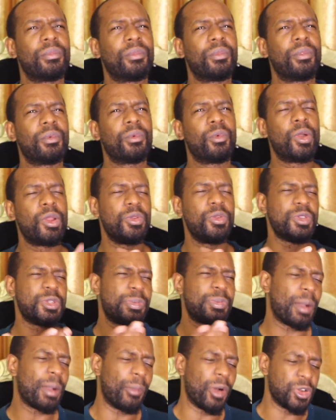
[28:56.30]
when we
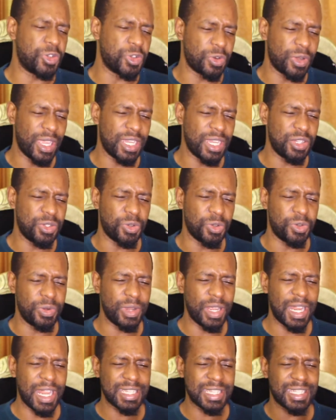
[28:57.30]
speak about red, you'd
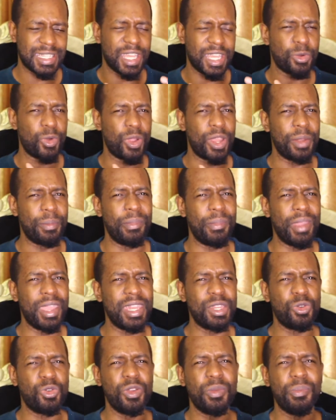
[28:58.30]
realize that when
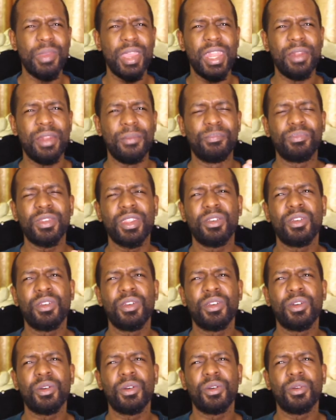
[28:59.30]
many women
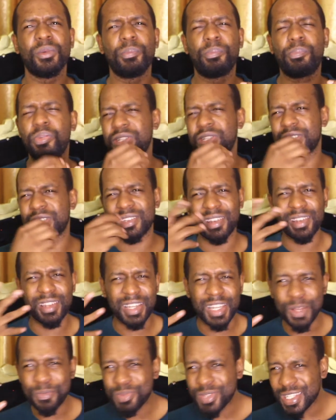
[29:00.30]
put
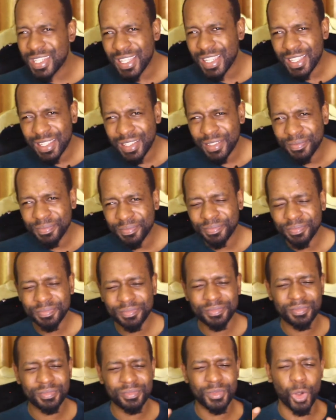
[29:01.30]
lipstick,
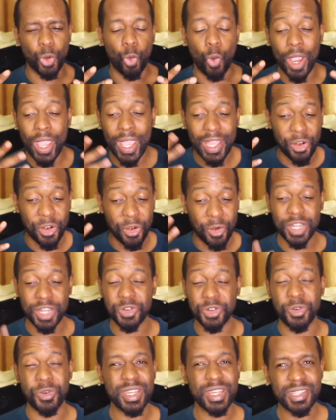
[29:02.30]
wear red
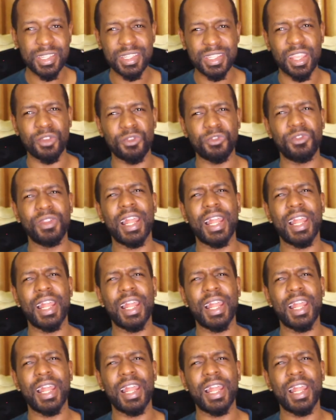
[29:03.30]
dresses, they feel